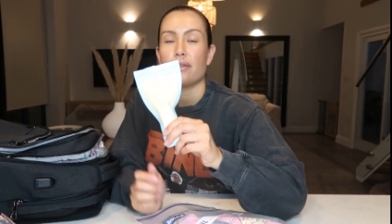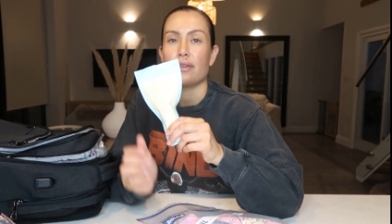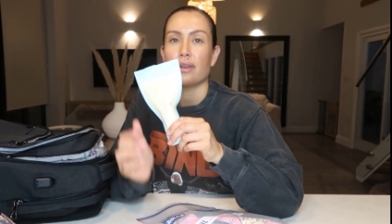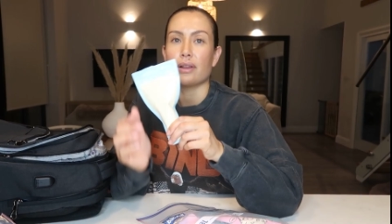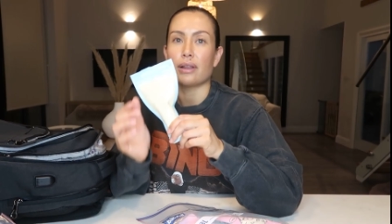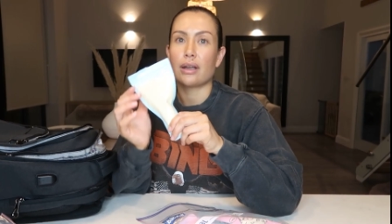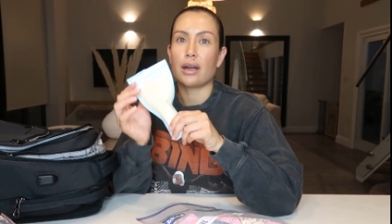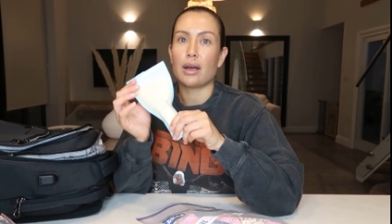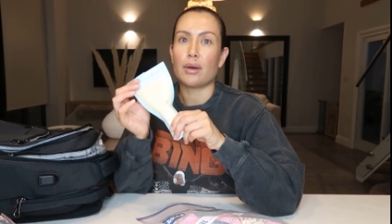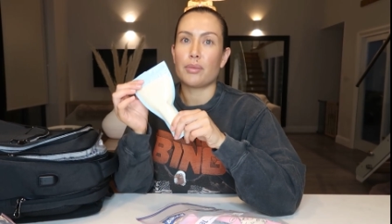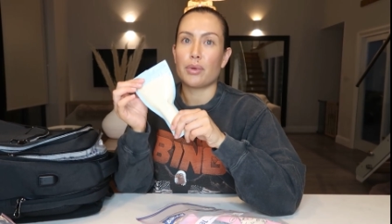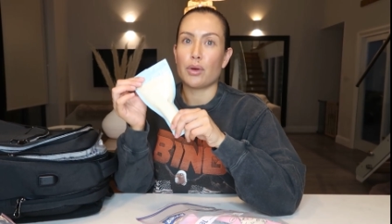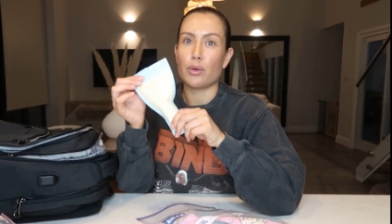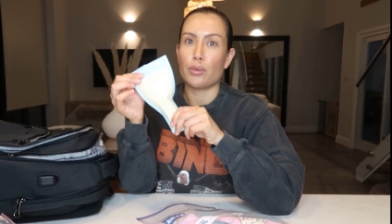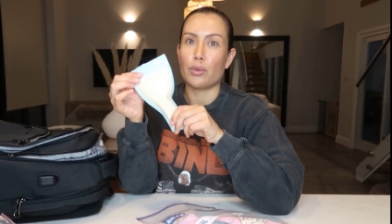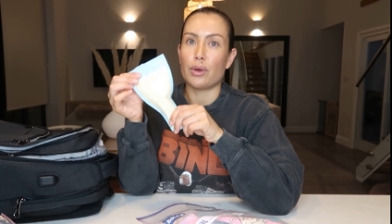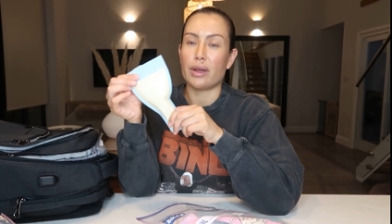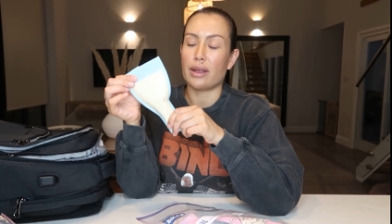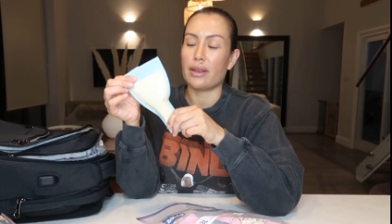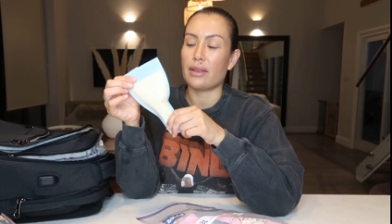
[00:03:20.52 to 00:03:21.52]
fill it
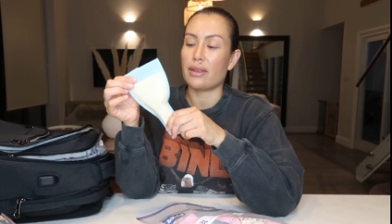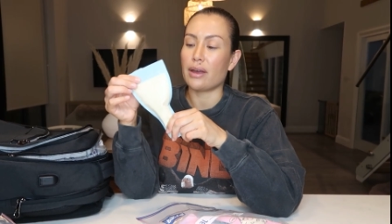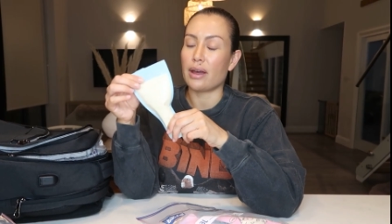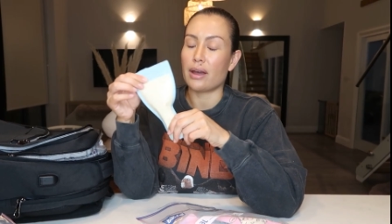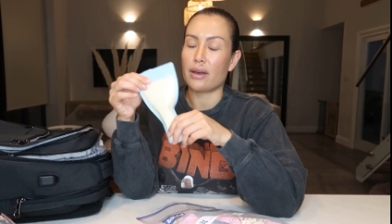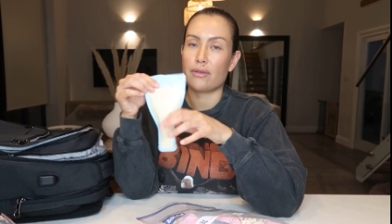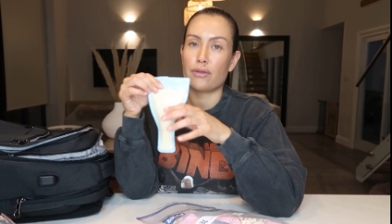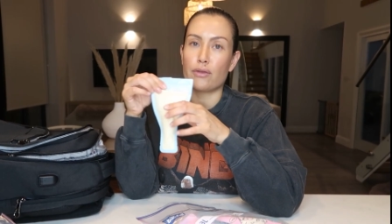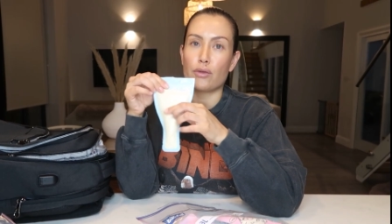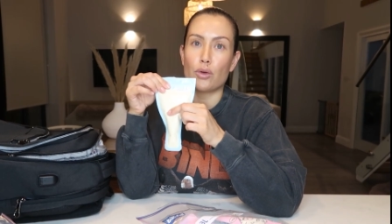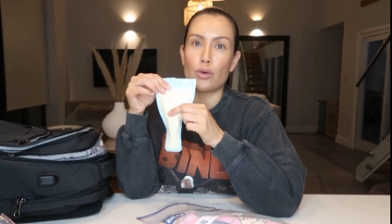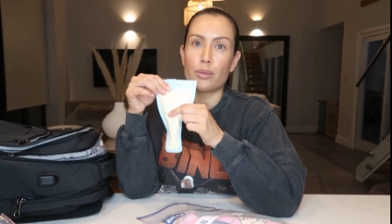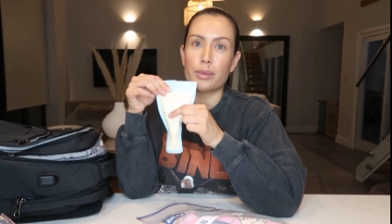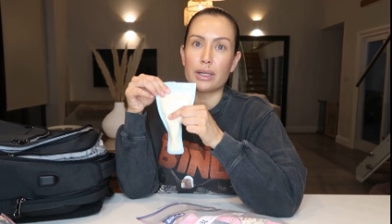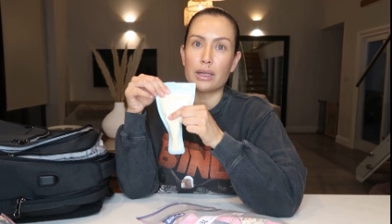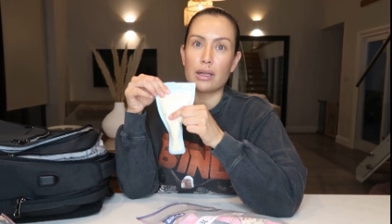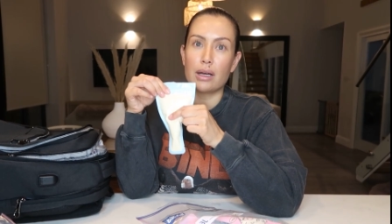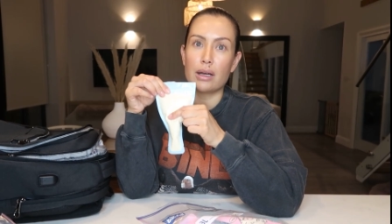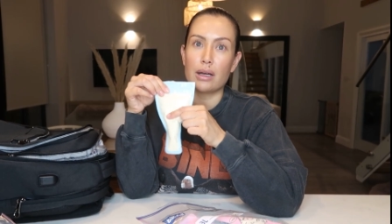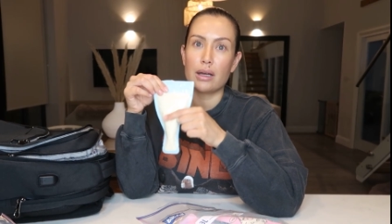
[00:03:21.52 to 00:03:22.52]
up with
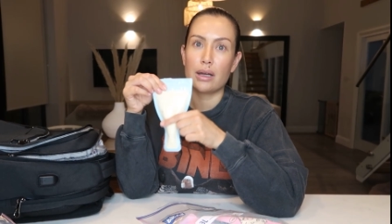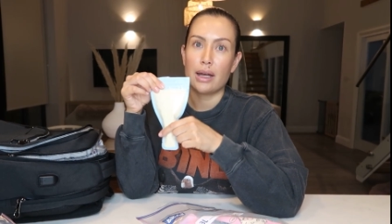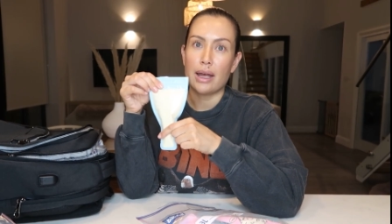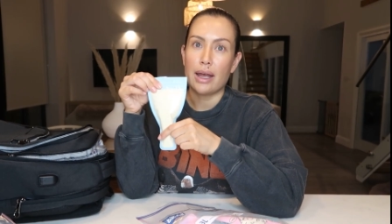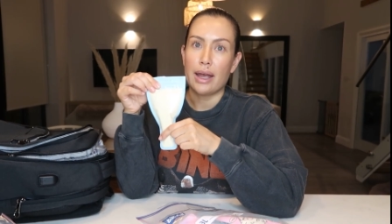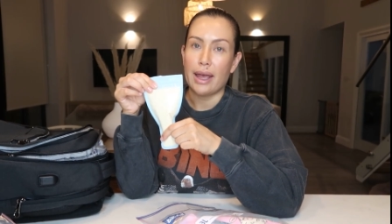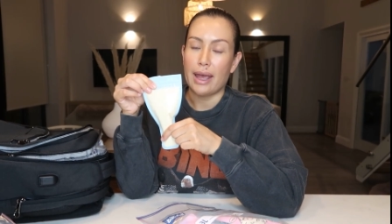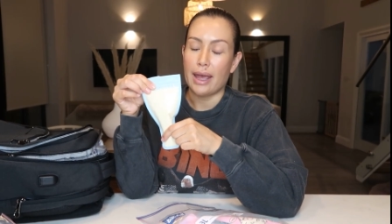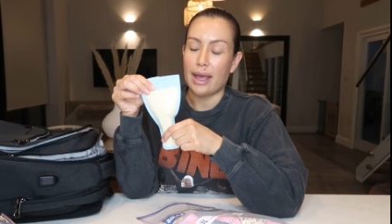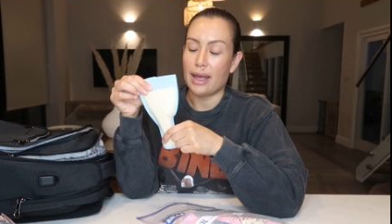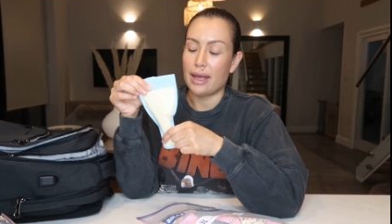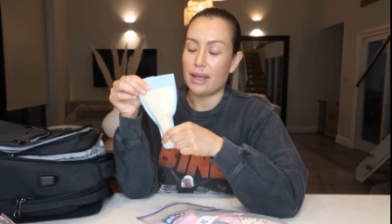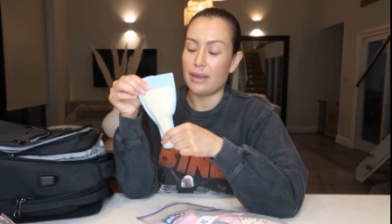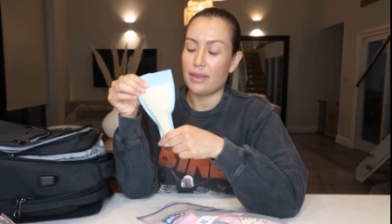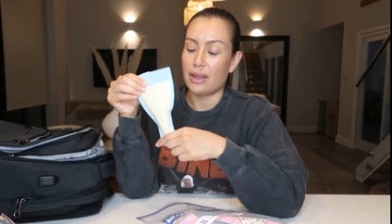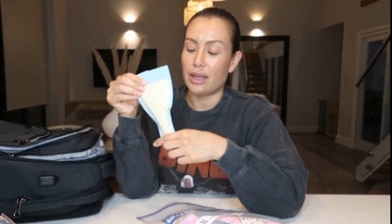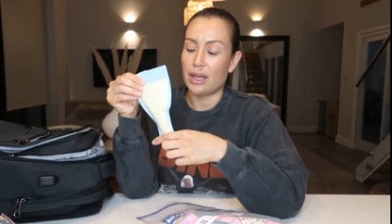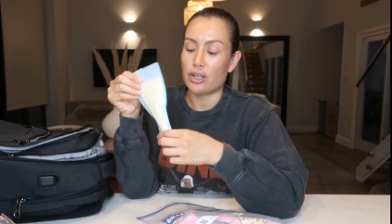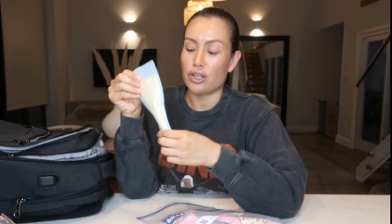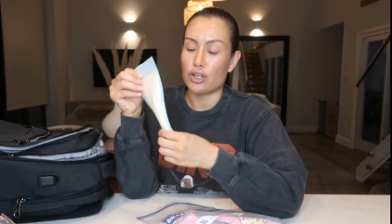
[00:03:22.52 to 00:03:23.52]
formula,
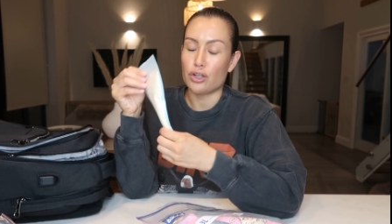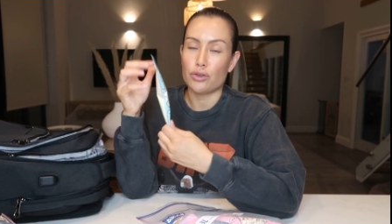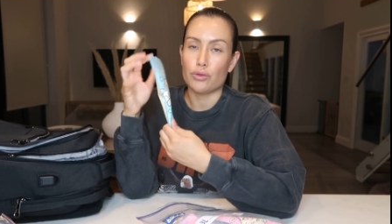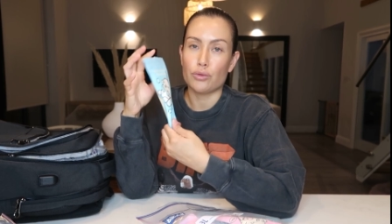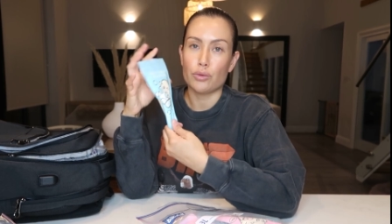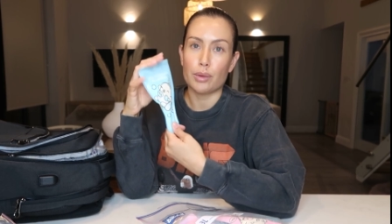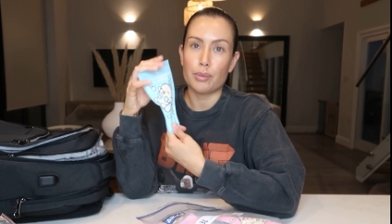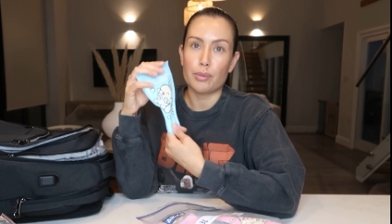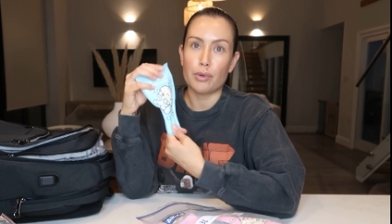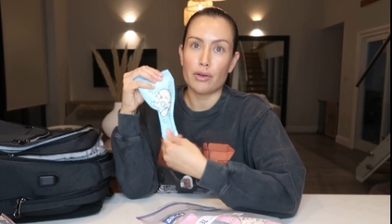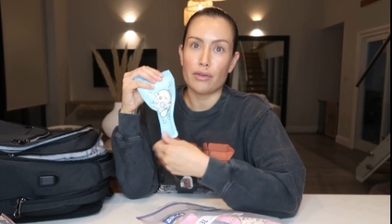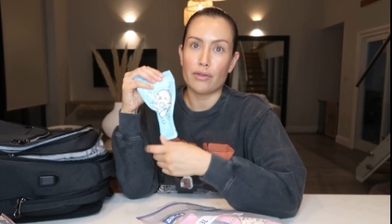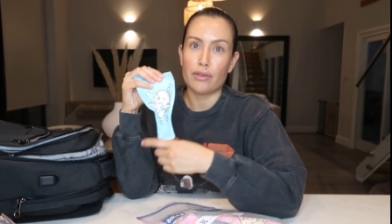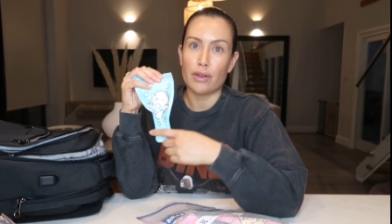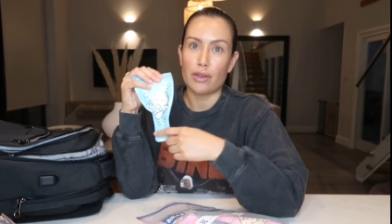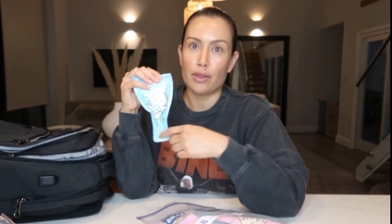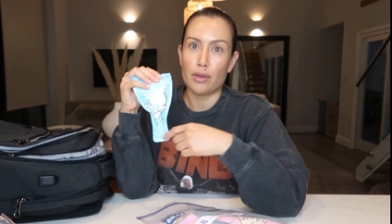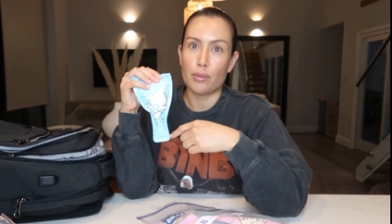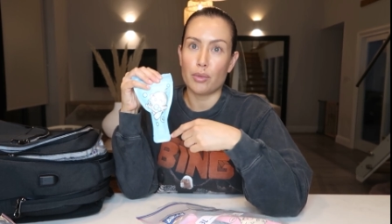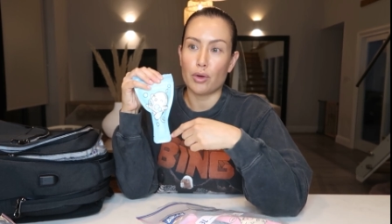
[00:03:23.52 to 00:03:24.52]
and then you rip off
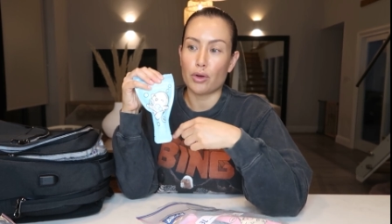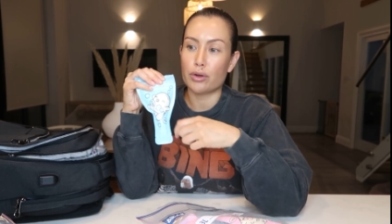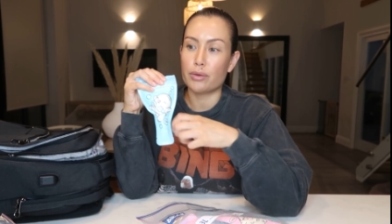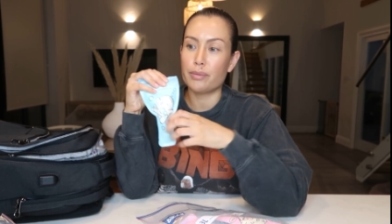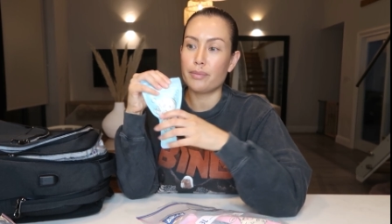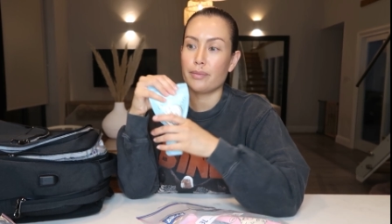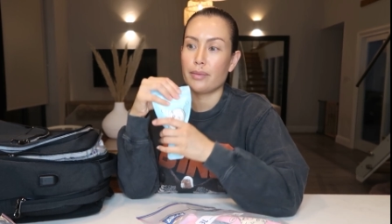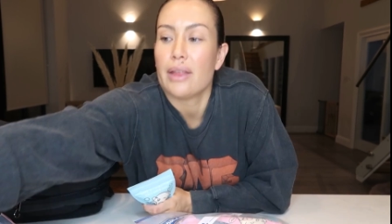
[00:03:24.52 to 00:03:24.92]
the bottom.